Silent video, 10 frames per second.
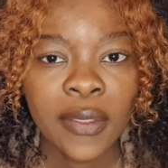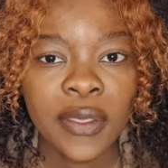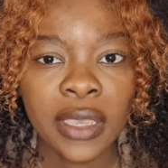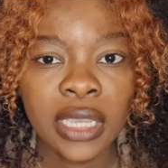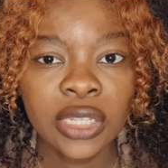
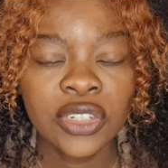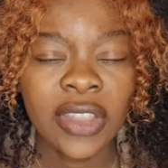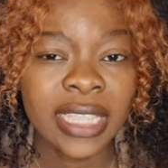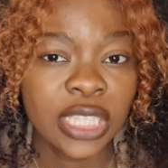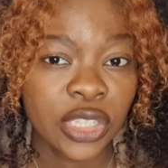The
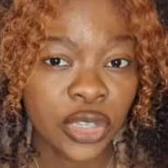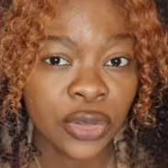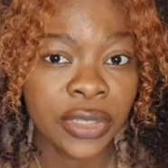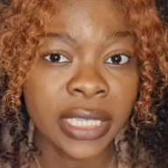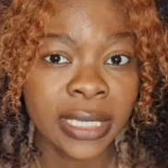
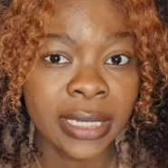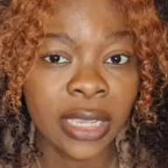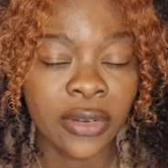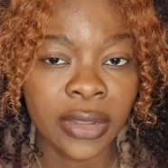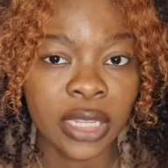
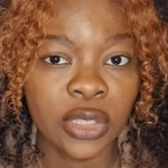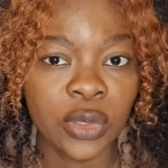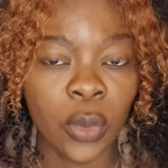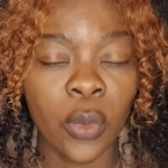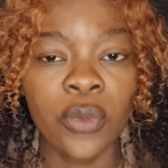TransUnion credit
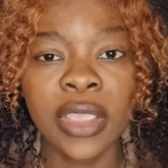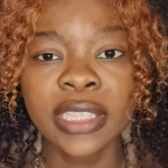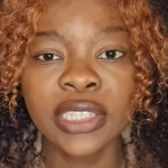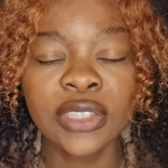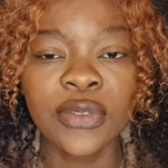score
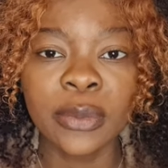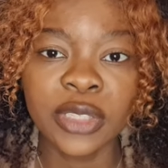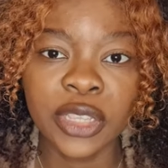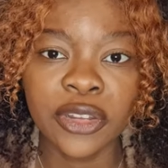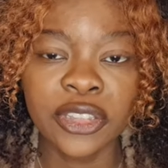ranges from
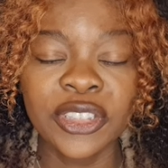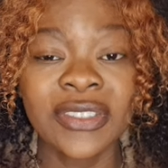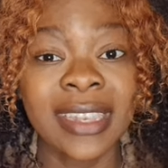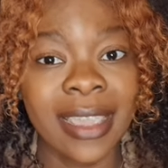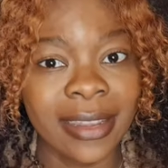0 to
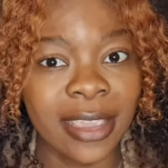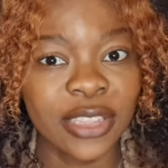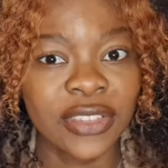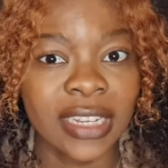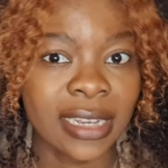
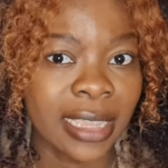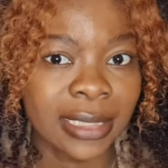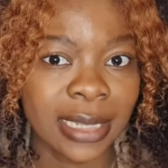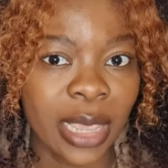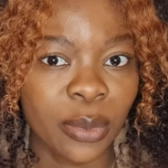
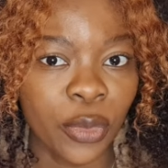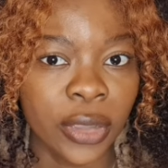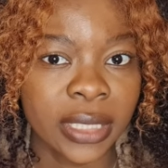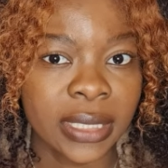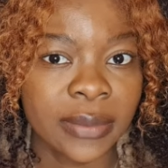999
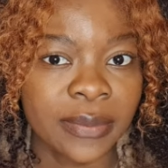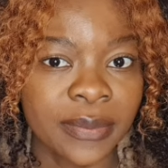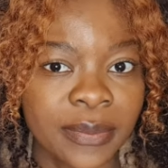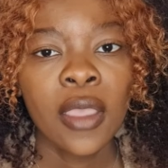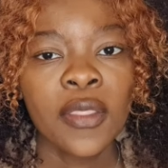points.
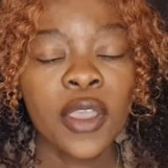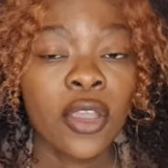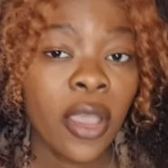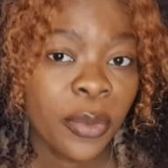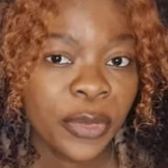The
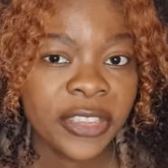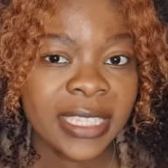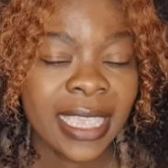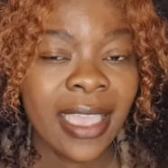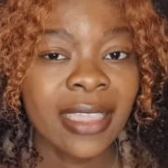
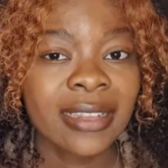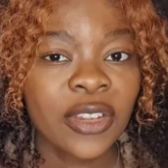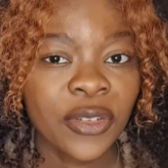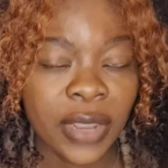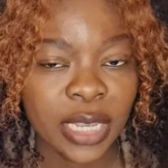CompuScan
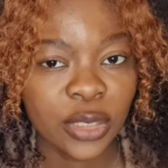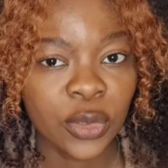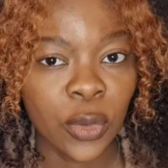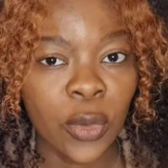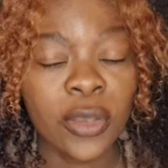credit
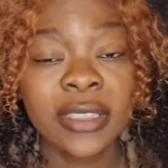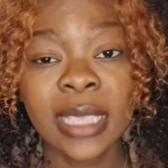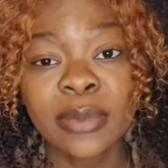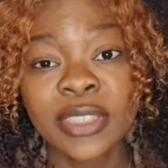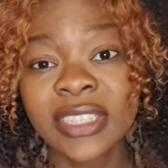score goes
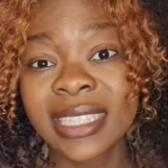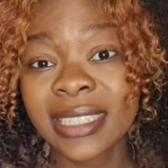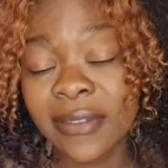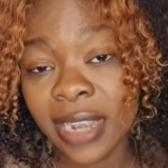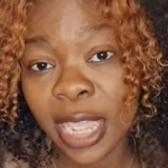up to
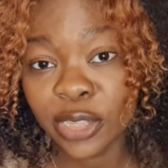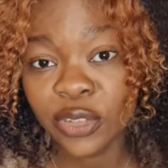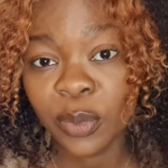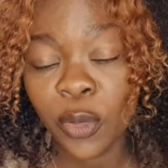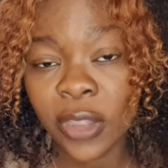
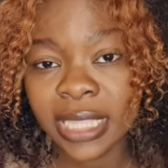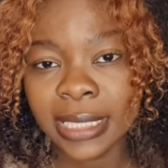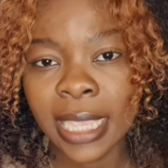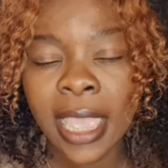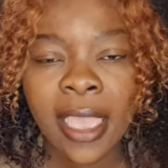700
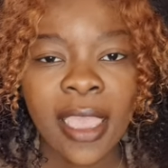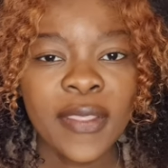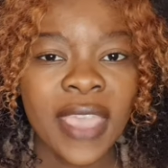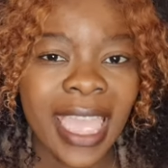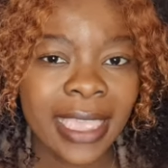points,
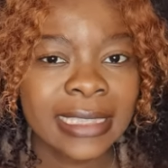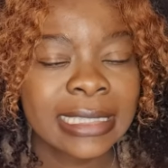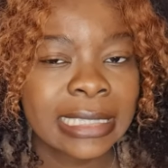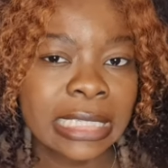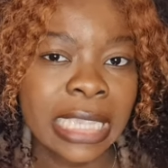and the
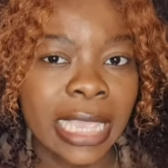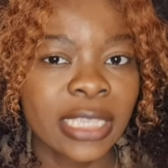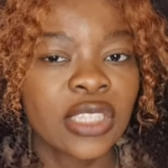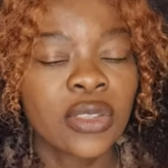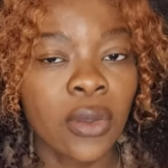XDS
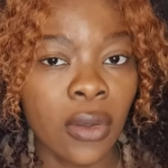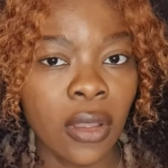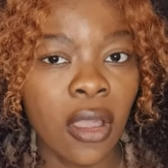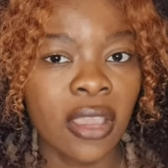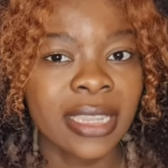
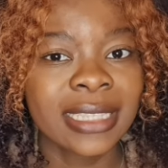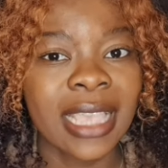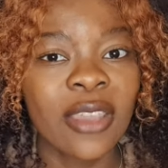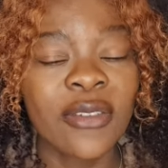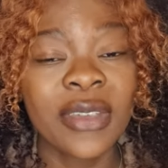scorecard is
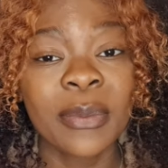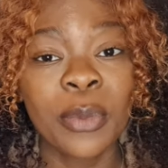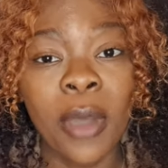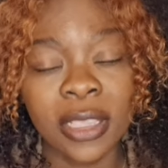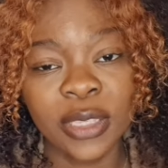out of a
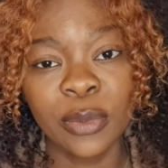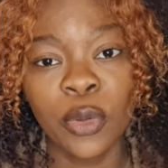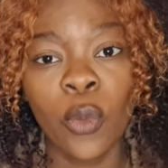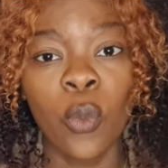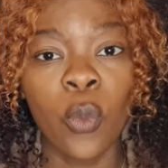
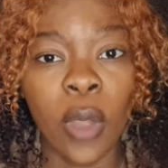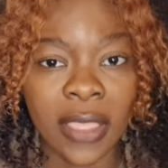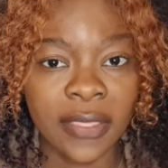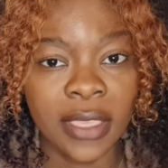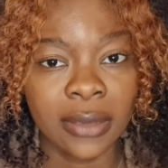possible
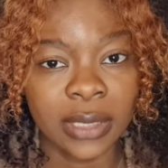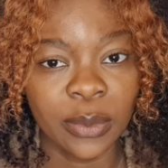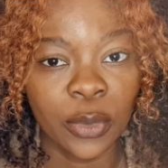1,000